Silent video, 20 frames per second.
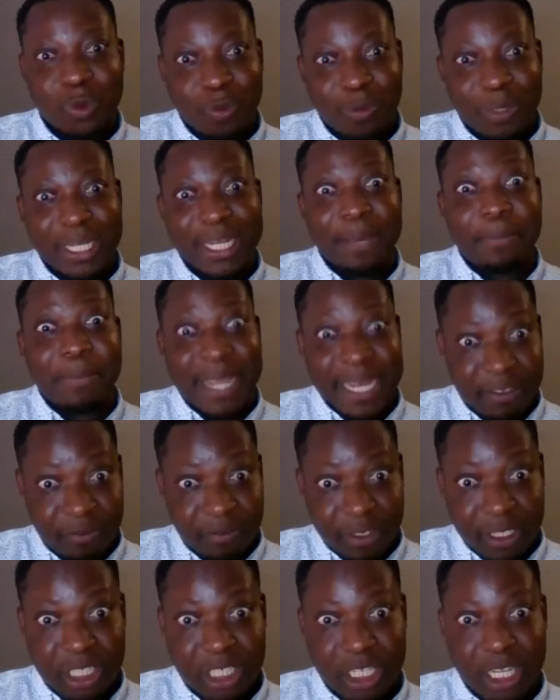will be the
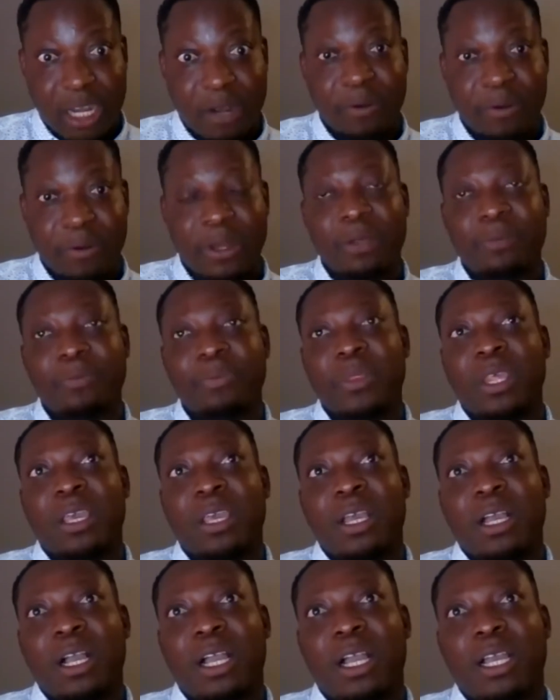beneficiary,
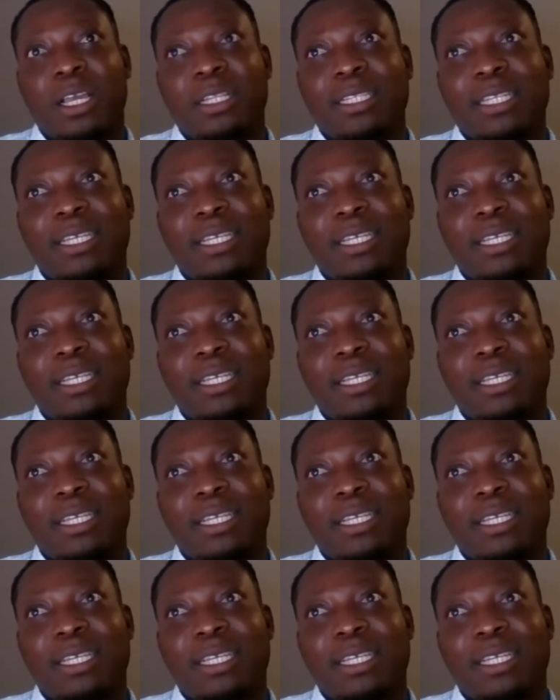and